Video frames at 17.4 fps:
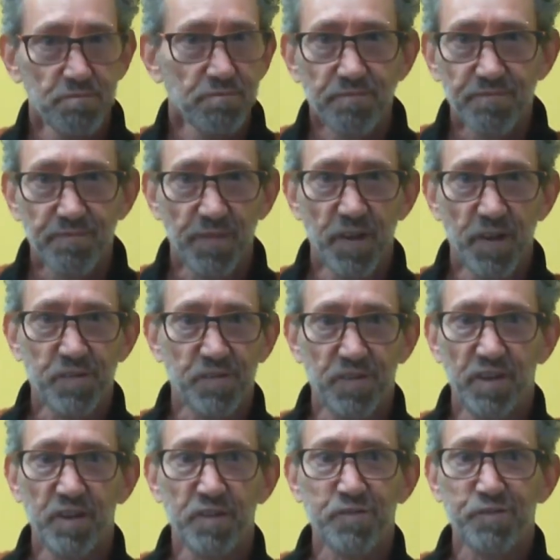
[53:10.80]
It's
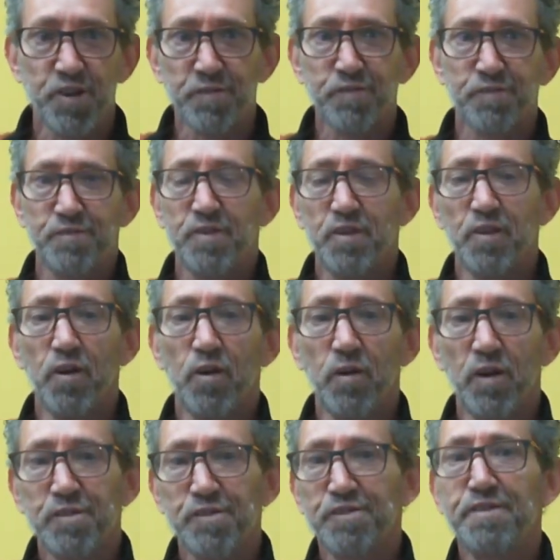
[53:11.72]
just
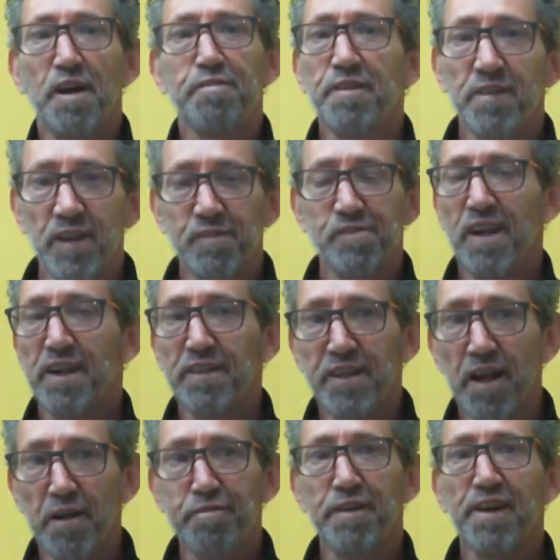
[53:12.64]
it's nothing. It's like
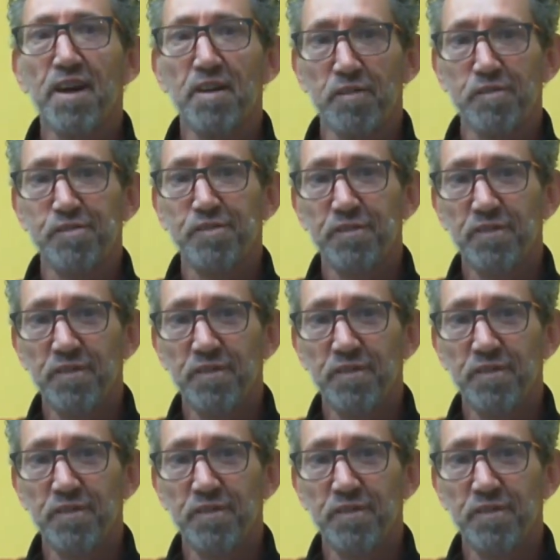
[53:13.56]
nothing else.